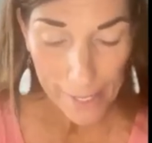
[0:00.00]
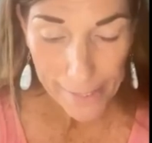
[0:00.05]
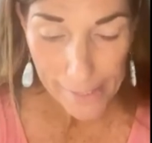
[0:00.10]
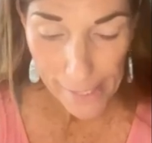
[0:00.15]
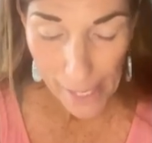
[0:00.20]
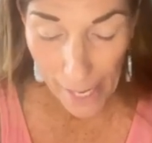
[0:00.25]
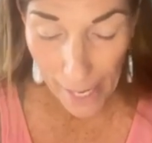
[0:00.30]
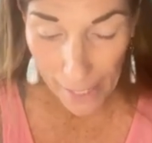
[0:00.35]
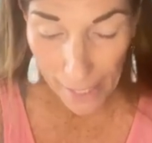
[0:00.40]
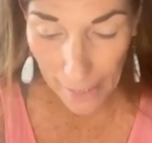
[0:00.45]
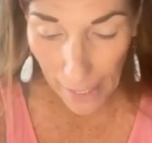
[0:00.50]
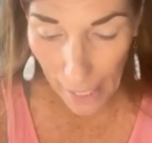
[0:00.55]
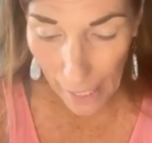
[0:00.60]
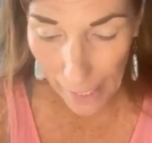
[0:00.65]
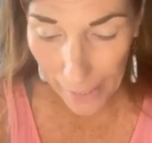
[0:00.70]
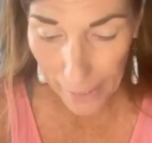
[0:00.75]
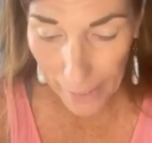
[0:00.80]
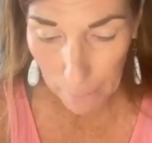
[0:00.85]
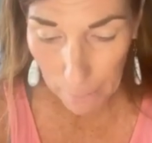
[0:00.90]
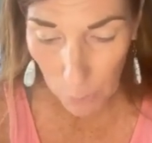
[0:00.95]
and I am
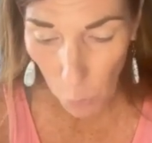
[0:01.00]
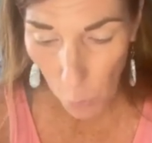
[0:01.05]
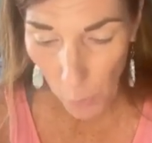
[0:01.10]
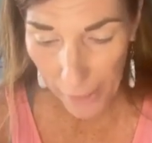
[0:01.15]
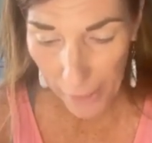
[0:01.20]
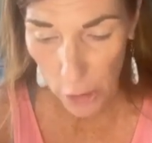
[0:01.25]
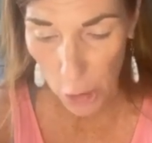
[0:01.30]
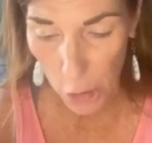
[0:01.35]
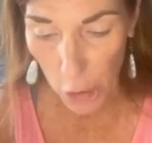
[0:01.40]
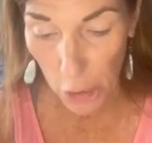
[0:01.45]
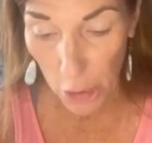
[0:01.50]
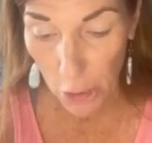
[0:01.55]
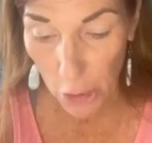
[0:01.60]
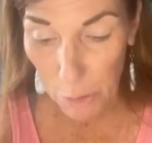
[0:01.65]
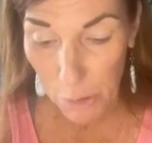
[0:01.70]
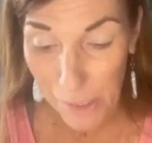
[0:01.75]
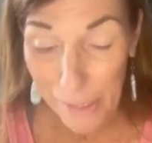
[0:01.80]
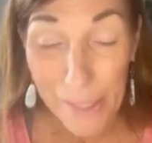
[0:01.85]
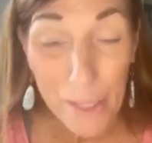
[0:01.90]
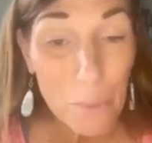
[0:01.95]
going to use
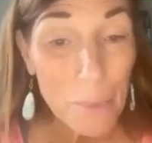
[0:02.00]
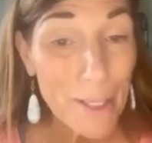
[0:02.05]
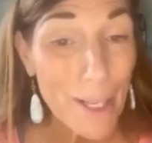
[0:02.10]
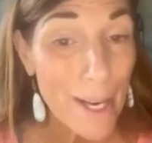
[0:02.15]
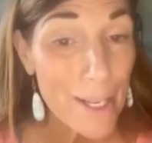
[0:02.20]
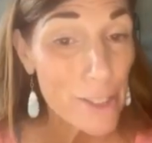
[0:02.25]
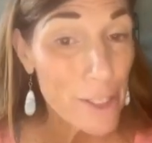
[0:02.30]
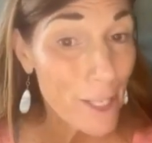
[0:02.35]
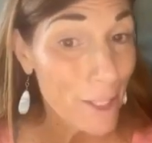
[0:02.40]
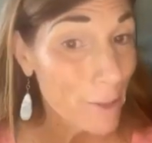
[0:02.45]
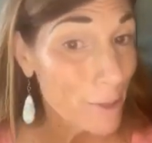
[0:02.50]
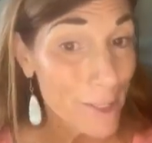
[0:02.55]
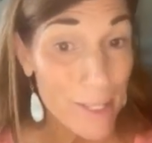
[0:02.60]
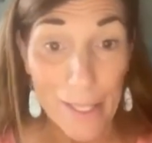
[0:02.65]
liquid eyeshadow today.